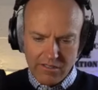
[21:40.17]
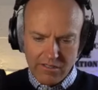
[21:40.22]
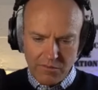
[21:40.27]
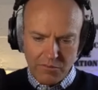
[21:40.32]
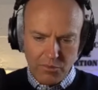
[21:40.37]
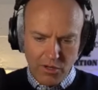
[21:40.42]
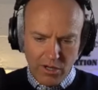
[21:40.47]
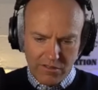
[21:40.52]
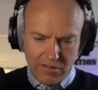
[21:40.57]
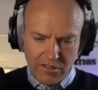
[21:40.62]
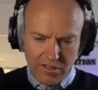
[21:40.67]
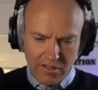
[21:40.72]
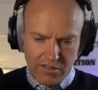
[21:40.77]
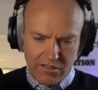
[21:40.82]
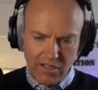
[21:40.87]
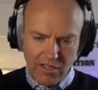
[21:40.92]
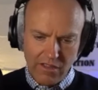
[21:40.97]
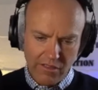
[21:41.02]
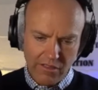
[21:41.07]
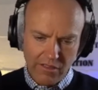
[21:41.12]
that process,
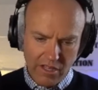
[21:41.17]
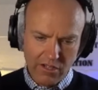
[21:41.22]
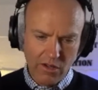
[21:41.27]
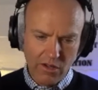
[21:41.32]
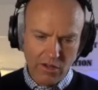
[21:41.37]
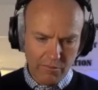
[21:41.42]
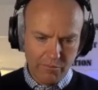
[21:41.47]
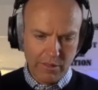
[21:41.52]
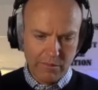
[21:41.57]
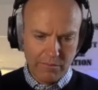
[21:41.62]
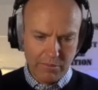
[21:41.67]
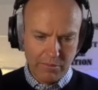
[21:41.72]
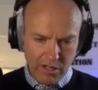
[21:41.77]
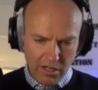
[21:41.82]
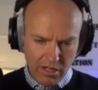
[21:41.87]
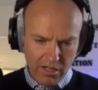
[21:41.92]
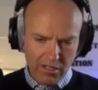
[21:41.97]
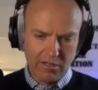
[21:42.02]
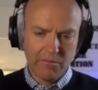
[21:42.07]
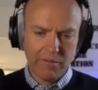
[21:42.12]
and then you help people
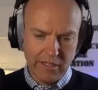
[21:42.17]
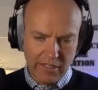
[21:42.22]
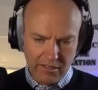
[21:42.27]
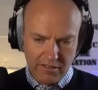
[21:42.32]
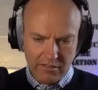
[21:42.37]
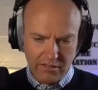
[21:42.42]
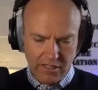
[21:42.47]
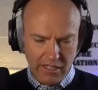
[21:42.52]
automate it,